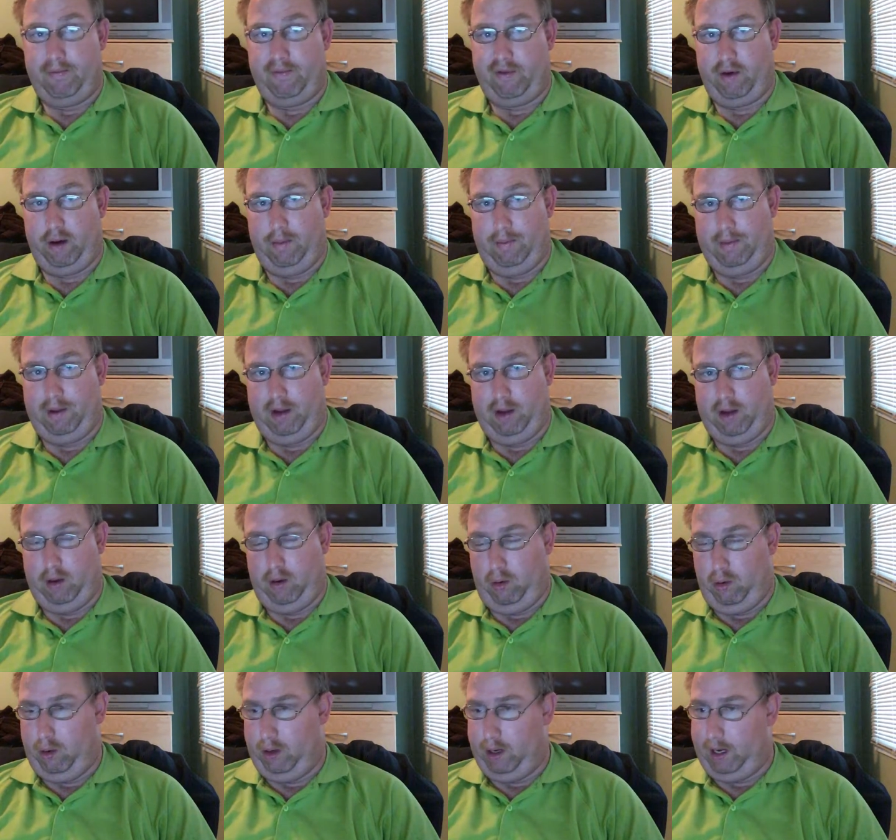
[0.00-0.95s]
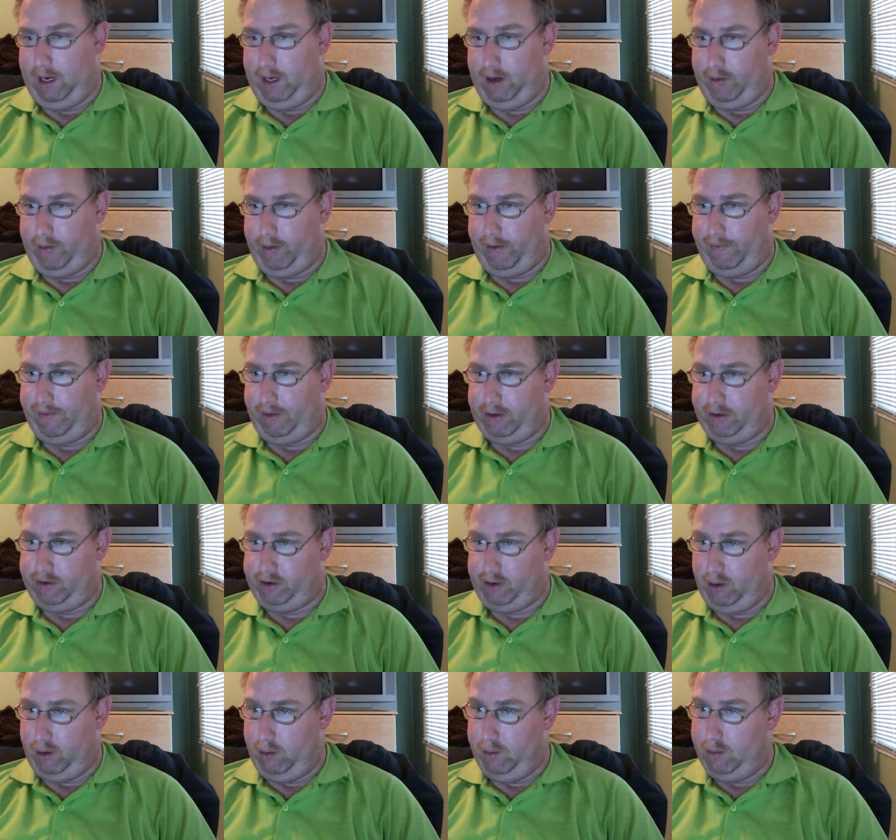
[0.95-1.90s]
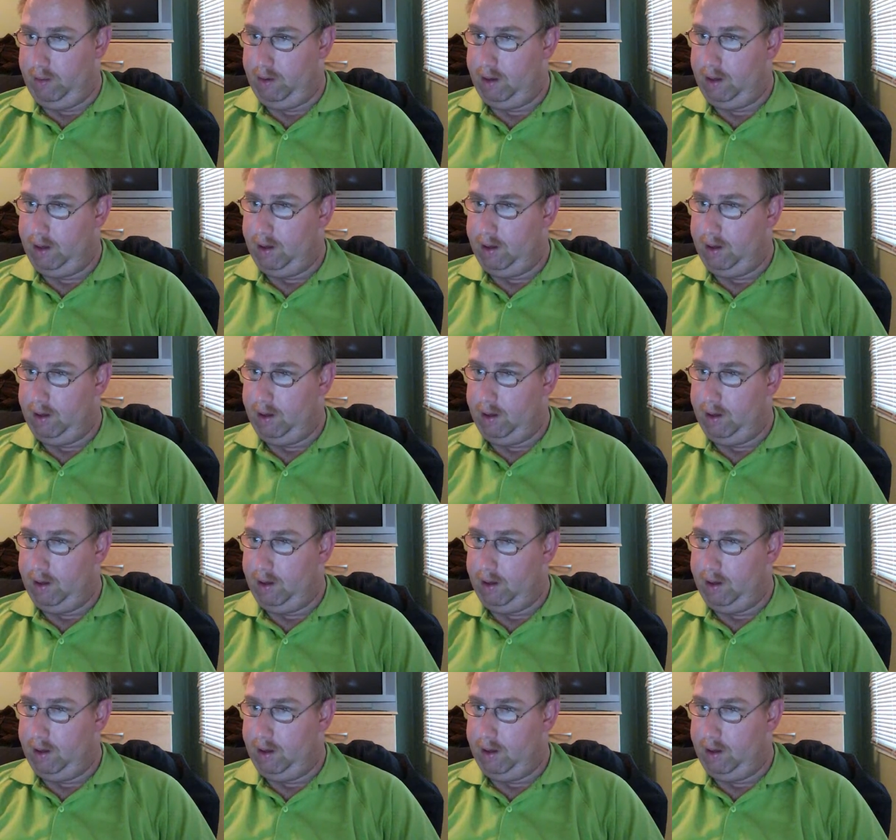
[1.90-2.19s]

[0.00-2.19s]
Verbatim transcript: from the old Andy Griffith show.